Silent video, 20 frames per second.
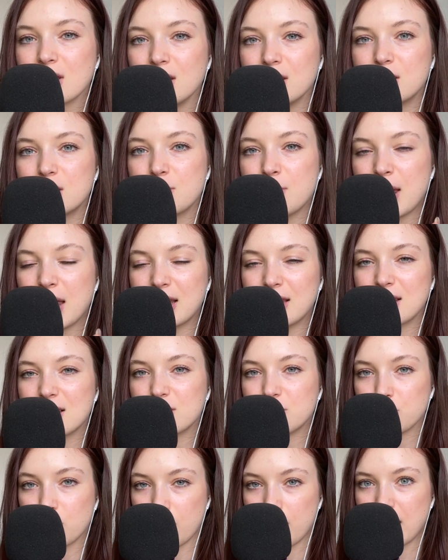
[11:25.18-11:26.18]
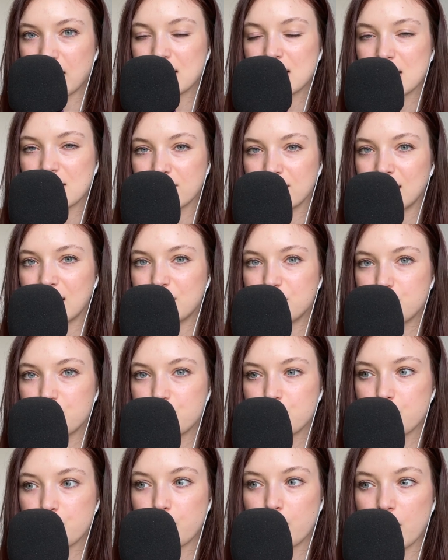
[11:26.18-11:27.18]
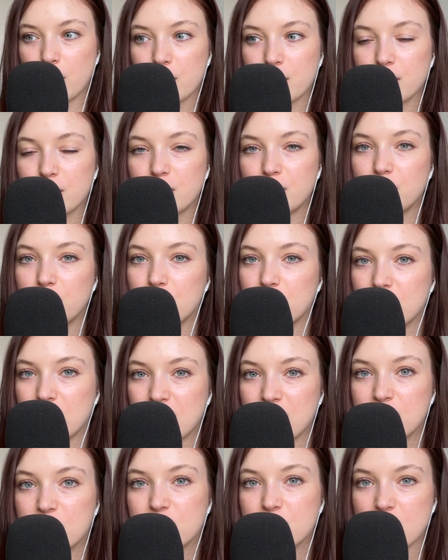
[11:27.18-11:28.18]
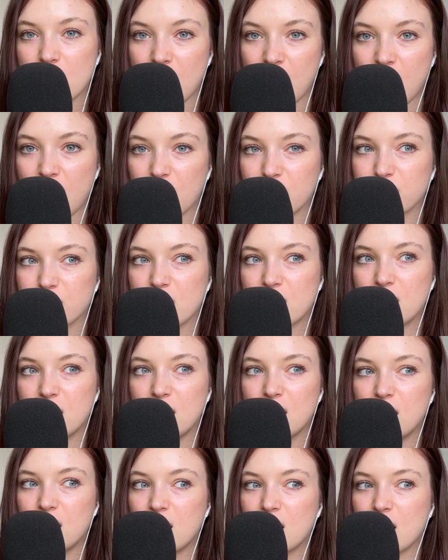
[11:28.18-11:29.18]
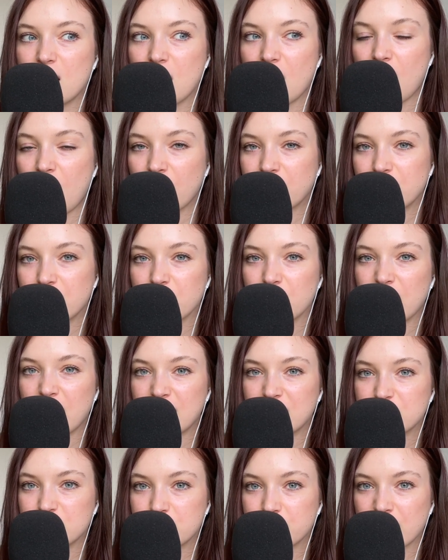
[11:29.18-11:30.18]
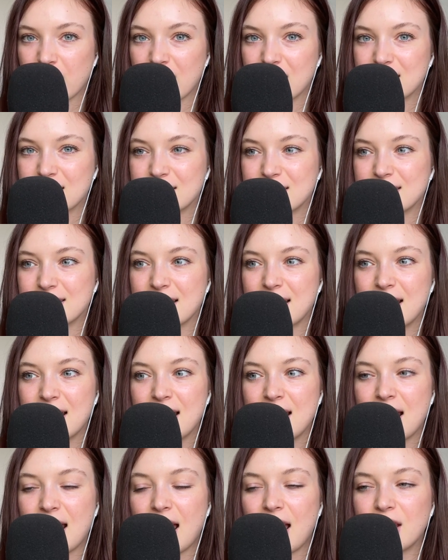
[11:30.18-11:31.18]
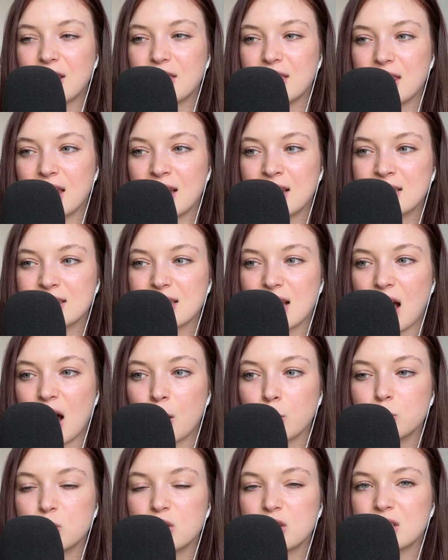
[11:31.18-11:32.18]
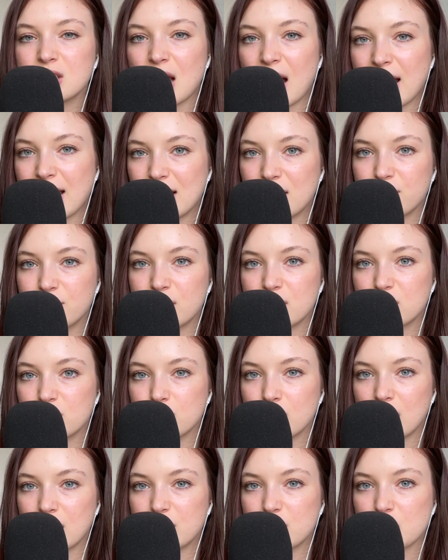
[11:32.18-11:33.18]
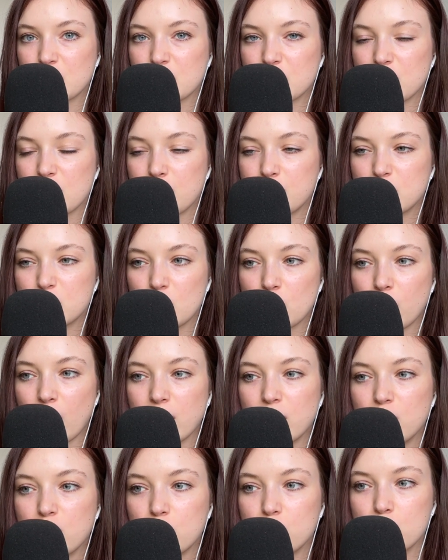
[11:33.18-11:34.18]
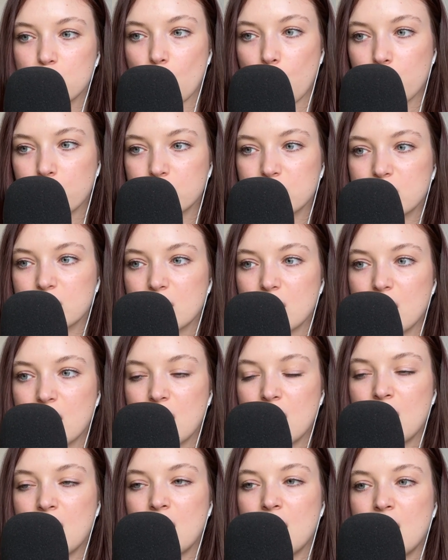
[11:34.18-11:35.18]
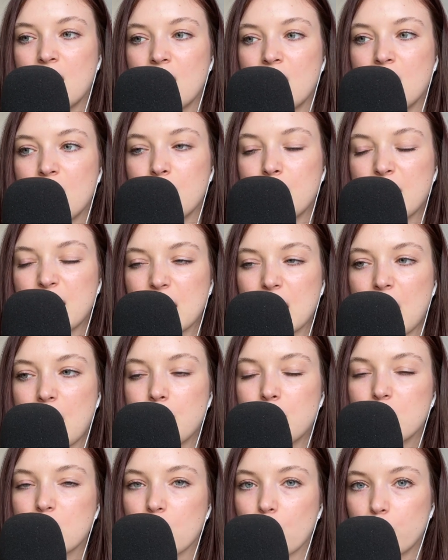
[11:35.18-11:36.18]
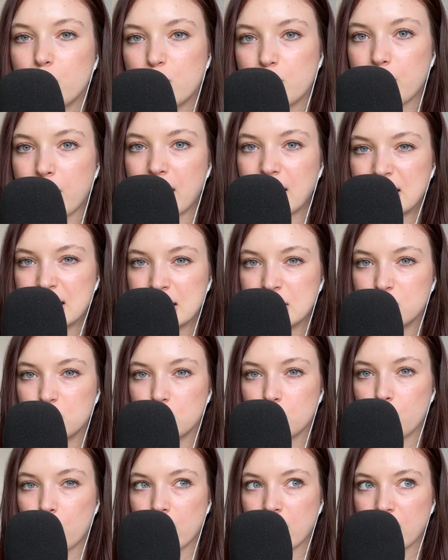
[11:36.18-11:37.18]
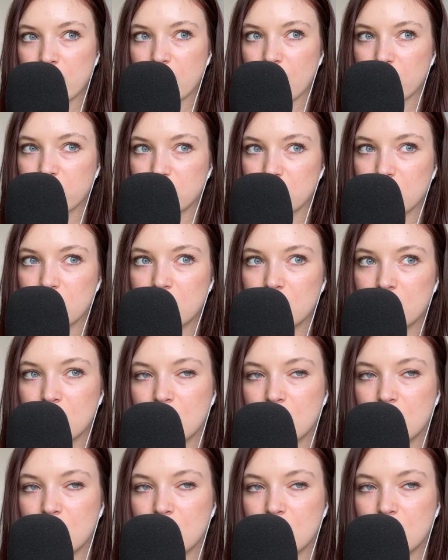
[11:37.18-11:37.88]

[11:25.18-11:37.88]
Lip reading: to make this romantic relationship work, you need to have other interests and things outside of this relationship, so that you don't become codependent to one another.